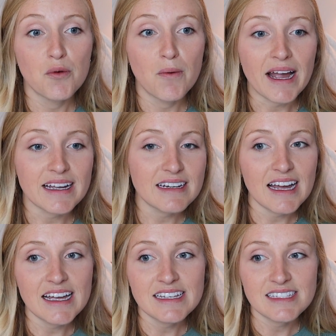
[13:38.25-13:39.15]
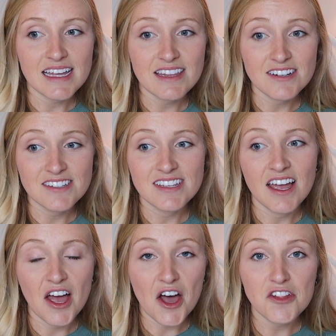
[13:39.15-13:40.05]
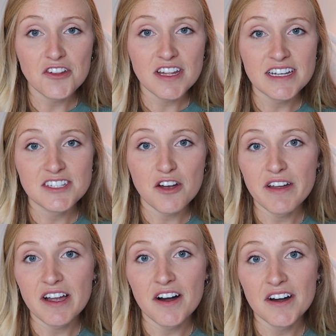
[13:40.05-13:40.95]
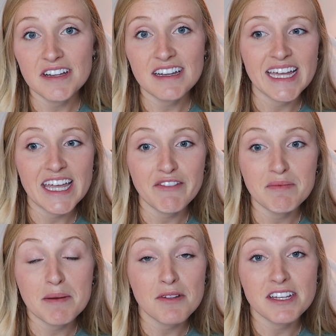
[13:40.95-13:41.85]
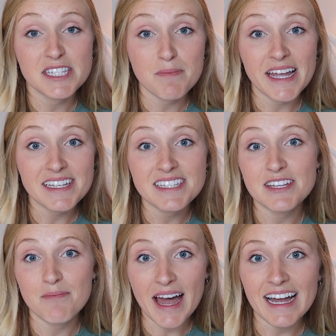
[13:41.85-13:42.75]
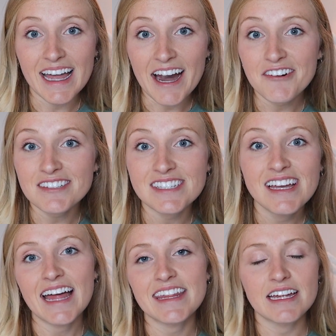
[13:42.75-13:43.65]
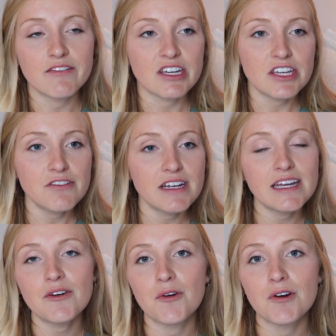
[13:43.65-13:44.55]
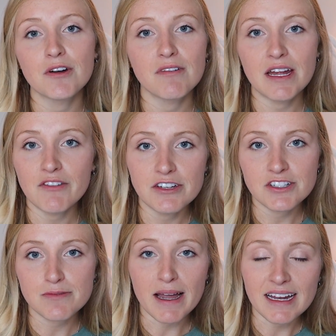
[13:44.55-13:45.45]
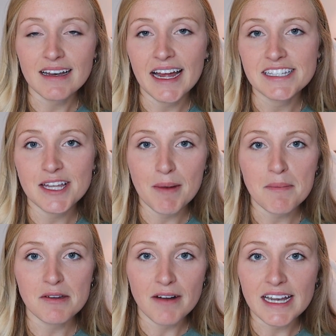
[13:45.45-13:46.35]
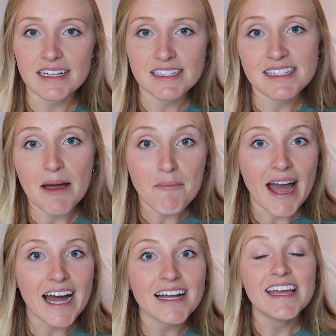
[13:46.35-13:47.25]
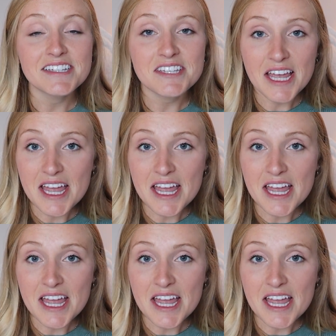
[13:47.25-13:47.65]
recognize that there's other things going on and giving people the space to back out at the end of a unit or whenever you just recognize they might be ready to step back is